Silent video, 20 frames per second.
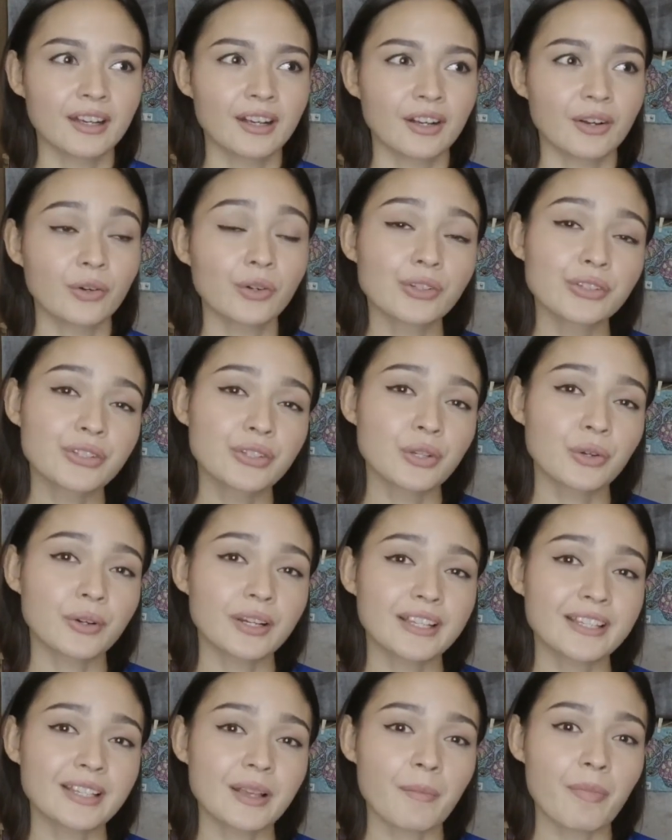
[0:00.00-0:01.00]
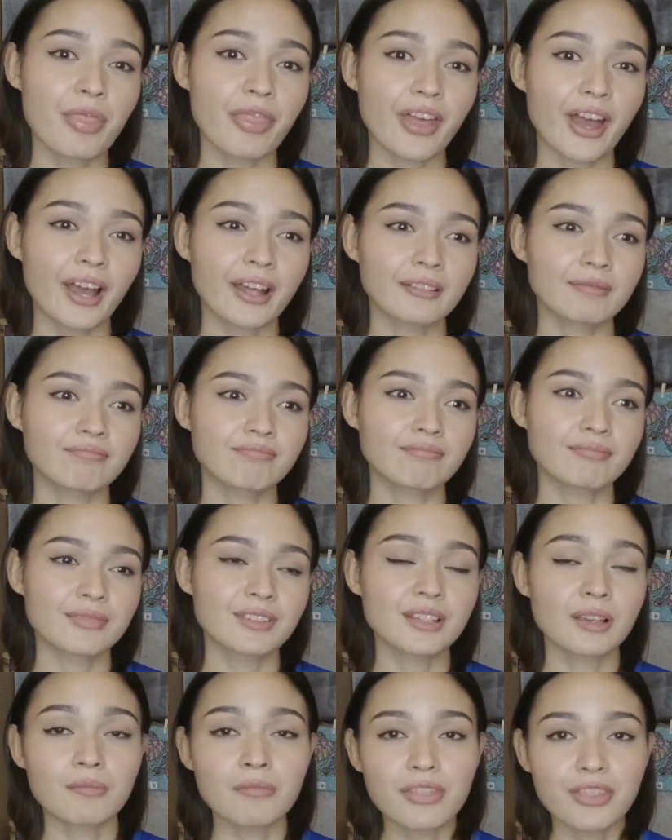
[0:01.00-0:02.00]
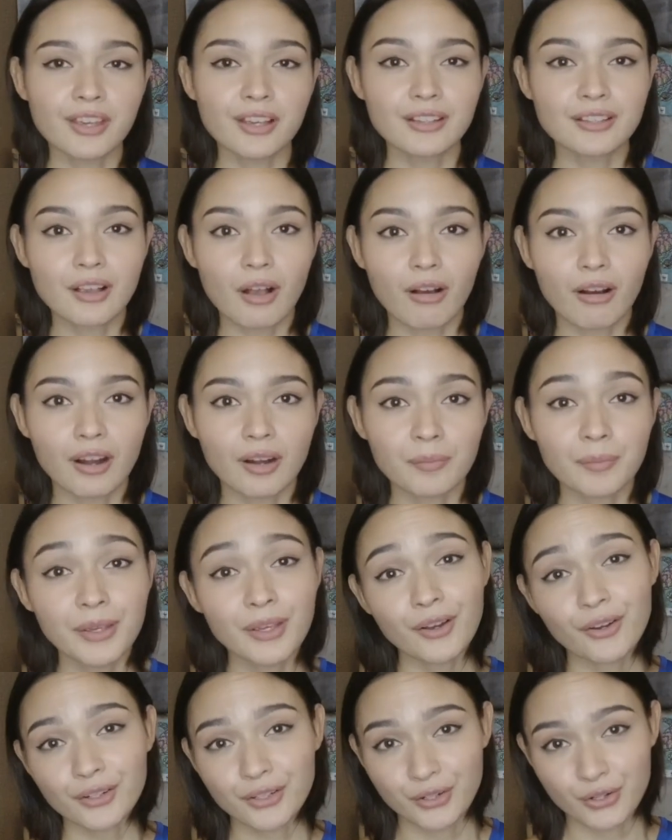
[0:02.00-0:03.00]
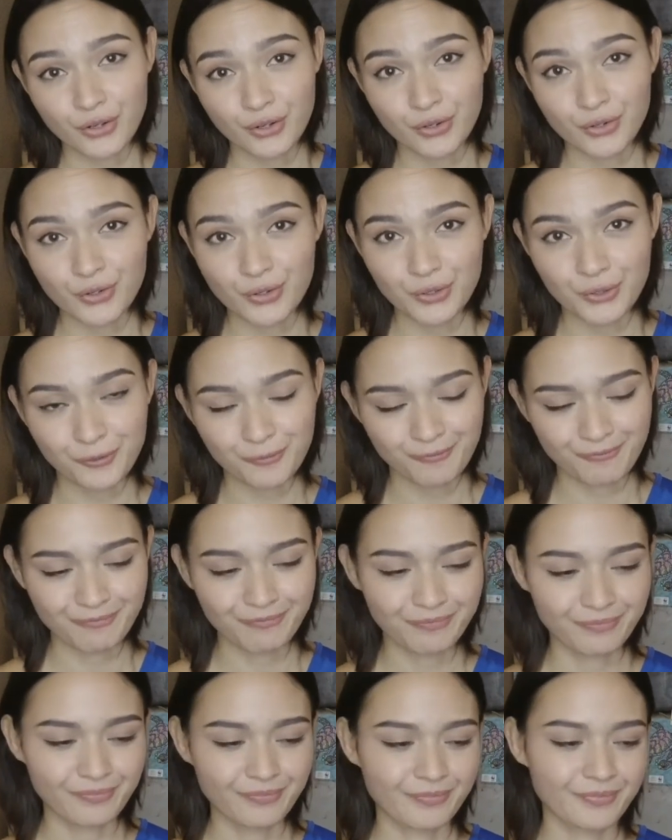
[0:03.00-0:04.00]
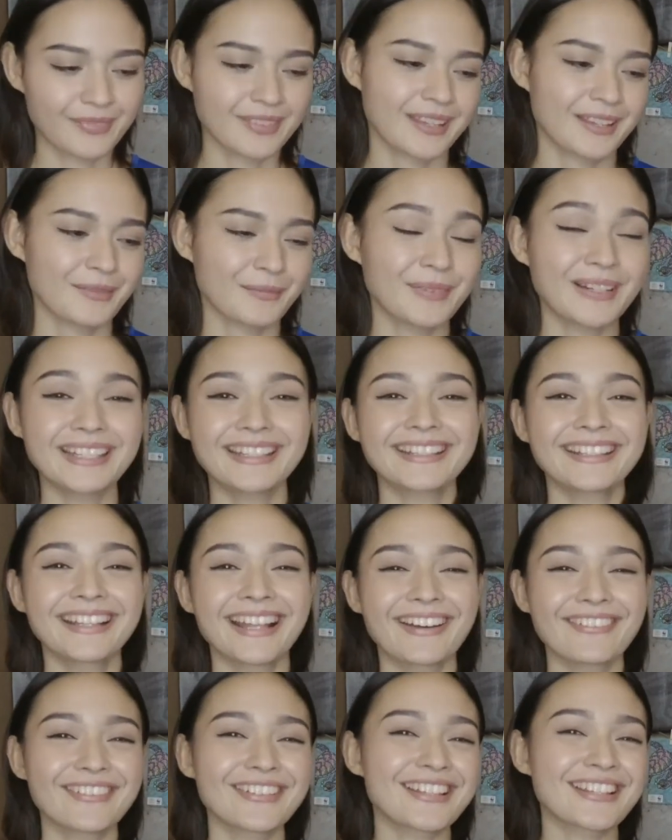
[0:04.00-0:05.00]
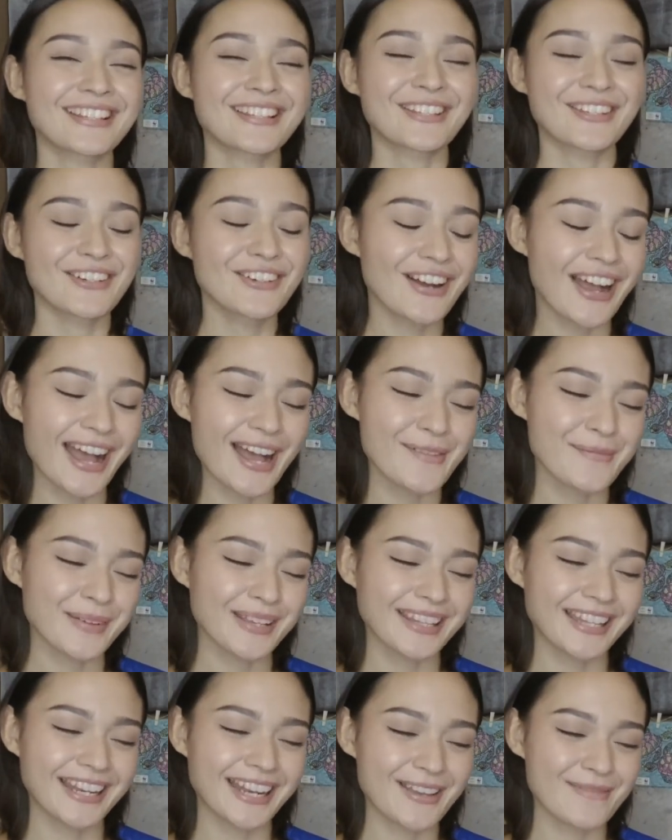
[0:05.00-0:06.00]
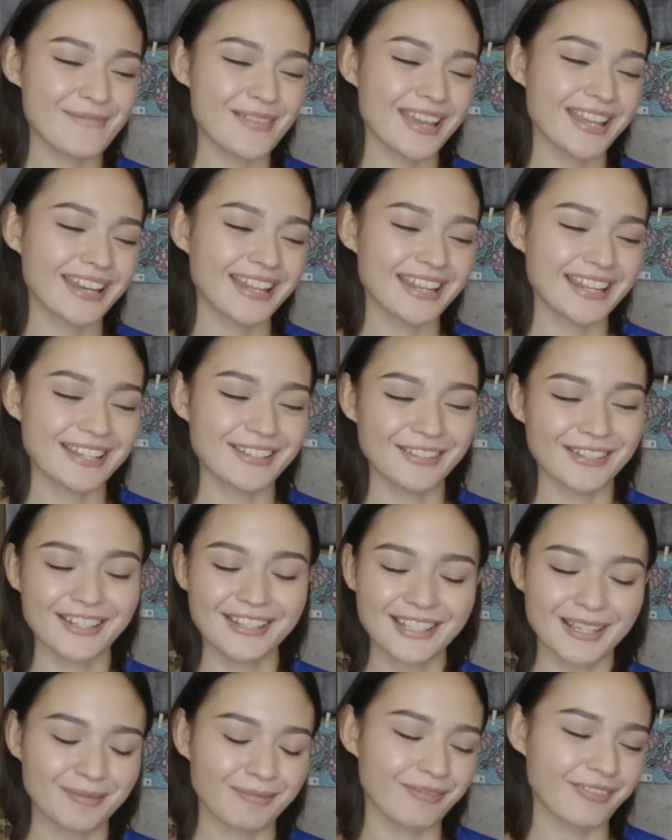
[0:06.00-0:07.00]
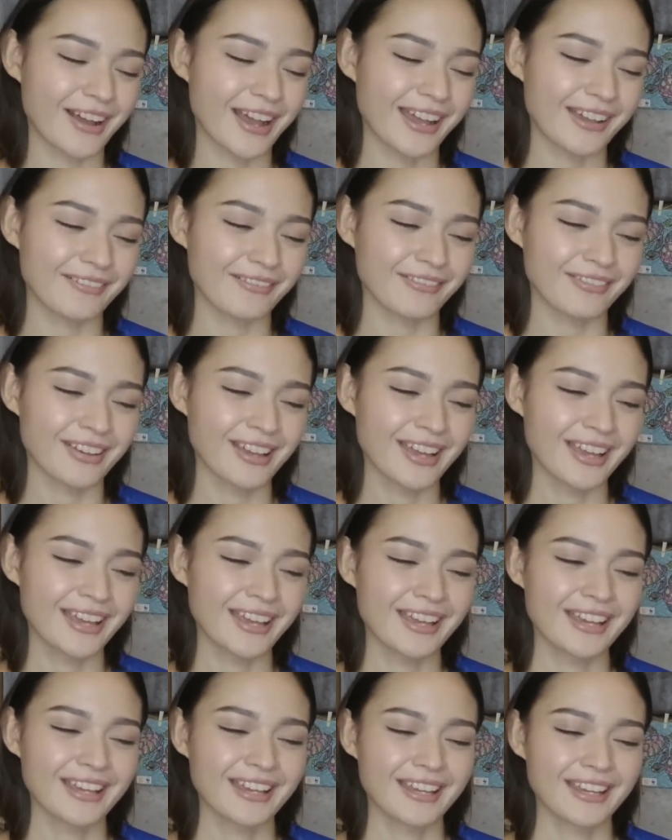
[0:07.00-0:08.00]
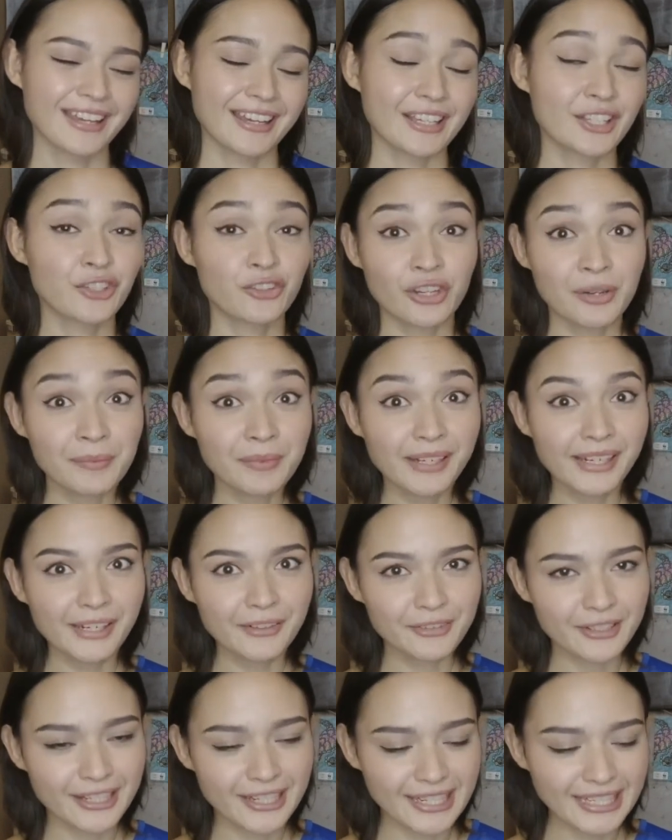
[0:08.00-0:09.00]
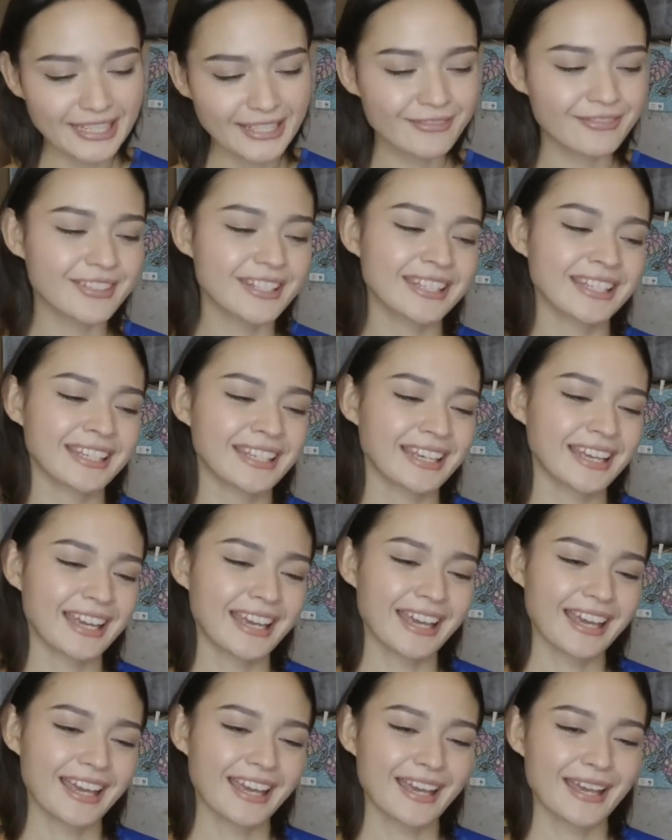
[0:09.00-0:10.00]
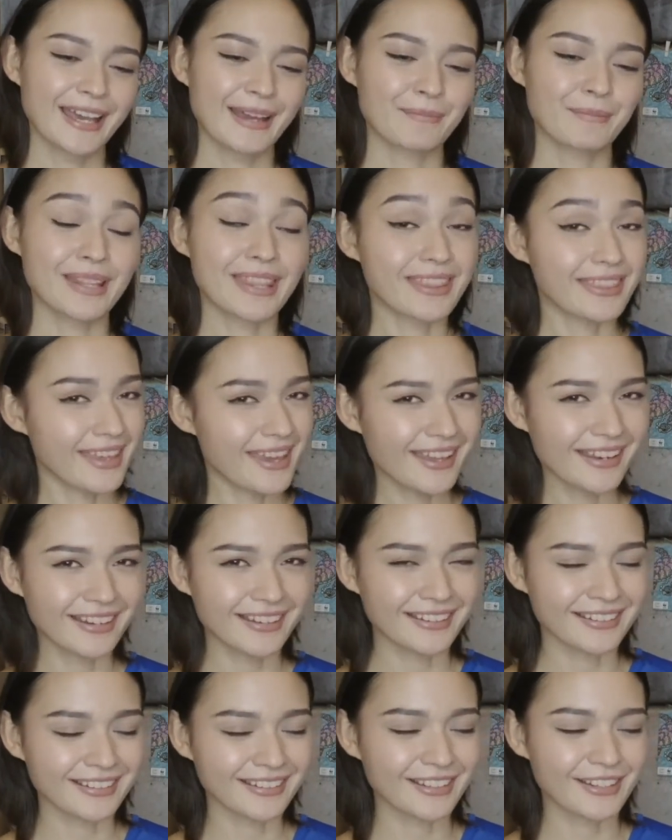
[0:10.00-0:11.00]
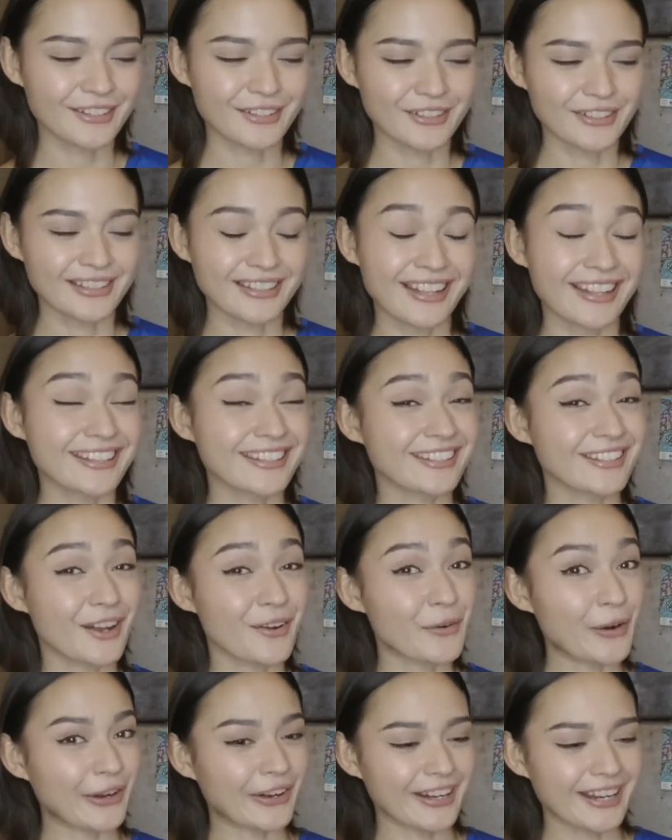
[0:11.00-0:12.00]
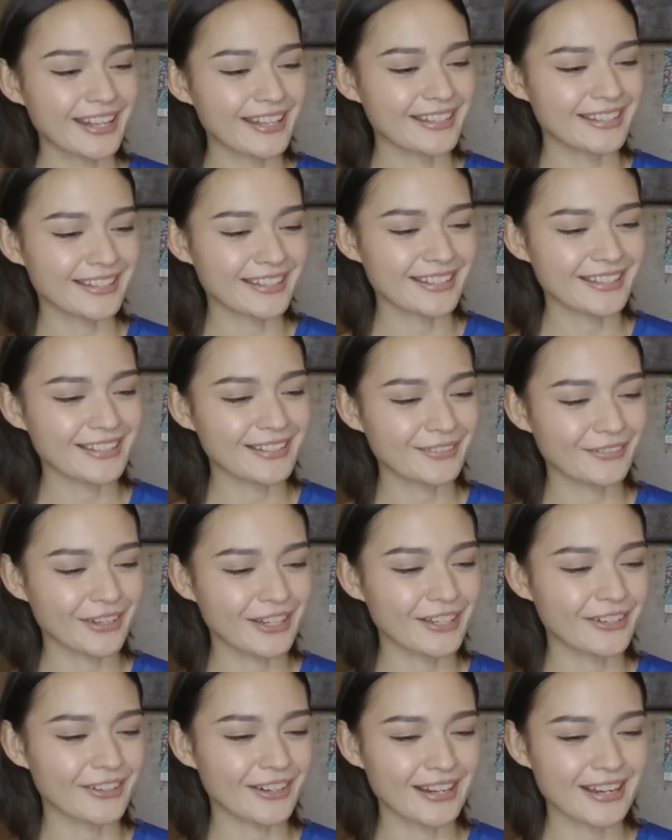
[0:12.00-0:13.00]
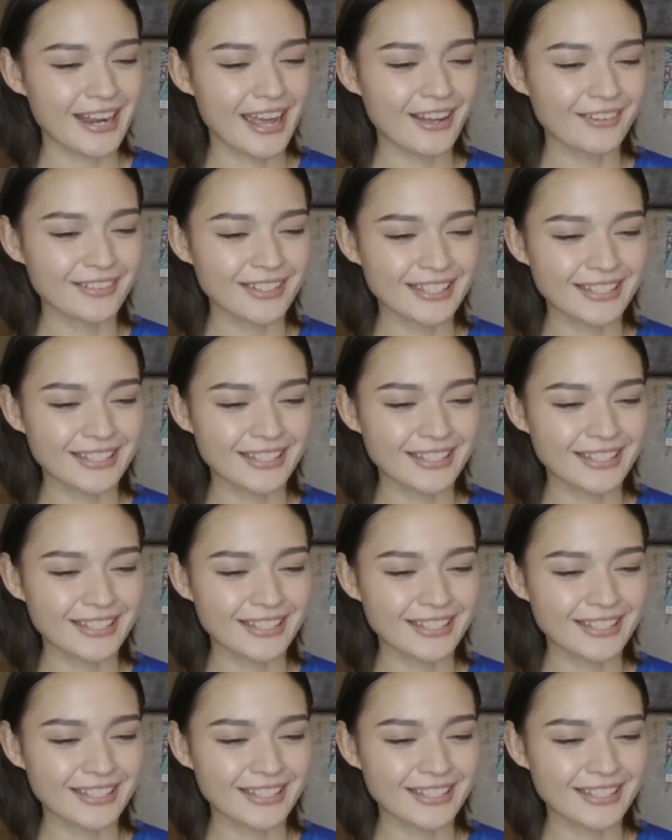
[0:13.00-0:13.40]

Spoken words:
also accept that some things are beyond your control. But I was so happy that I made it into the top 5. Extremely relieved But then, you know, that's not where it ends. When you're announced